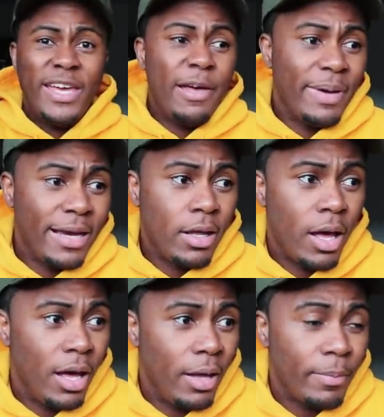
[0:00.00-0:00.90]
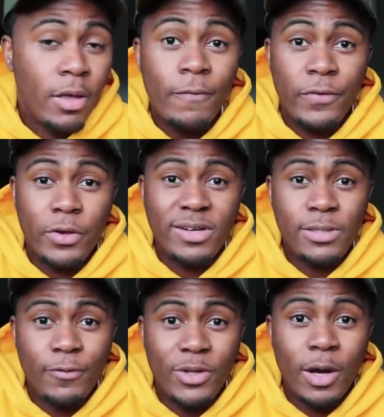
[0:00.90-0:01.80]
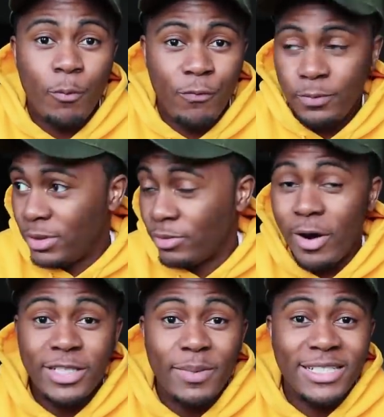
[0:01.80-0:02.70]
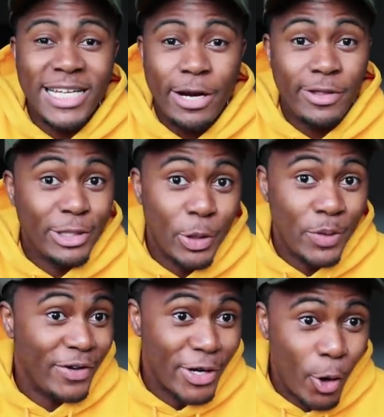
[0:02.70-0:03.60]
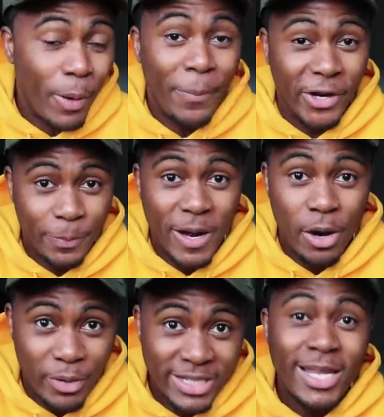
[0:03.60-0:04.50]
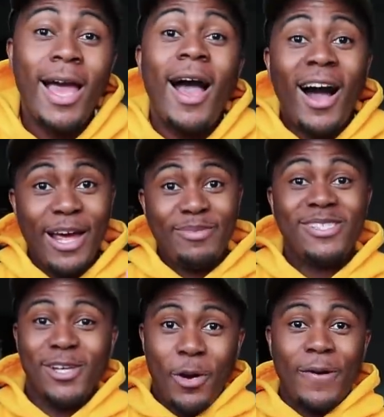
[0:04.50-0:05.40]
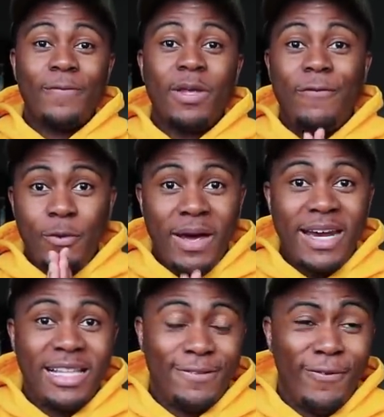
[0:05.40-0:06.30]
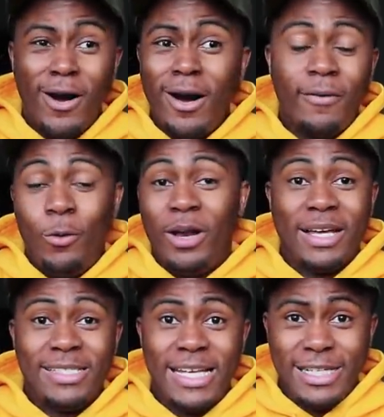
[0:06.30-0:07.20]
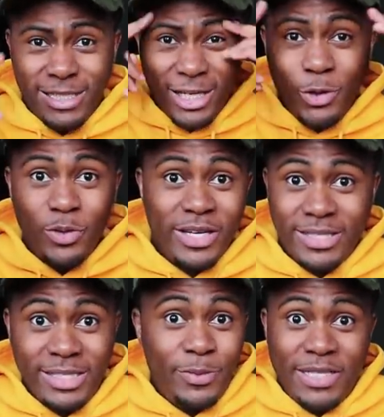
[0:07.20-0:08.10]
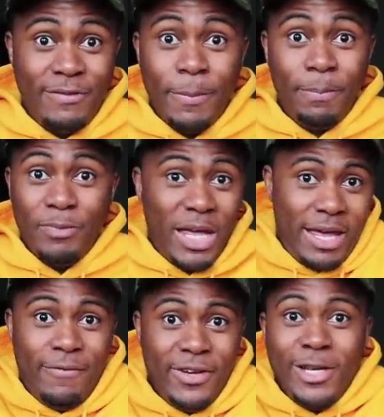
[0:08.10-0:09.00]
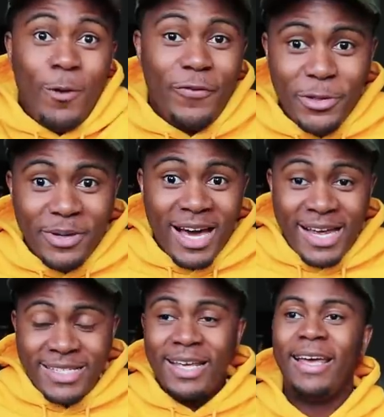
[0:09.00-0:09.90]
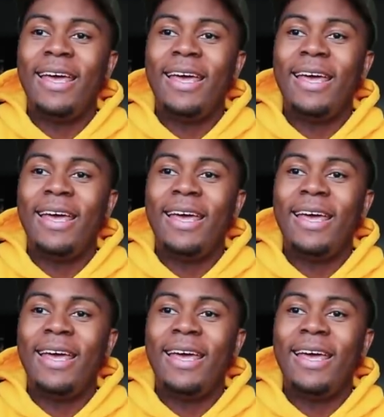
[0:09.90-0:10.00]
But yeah, man, for the rest of you that subscribe to my channel that don't even know what Bodypower is, I am sorry if you made it this far. All I can say is salute, because this wasn't even a video for you guys.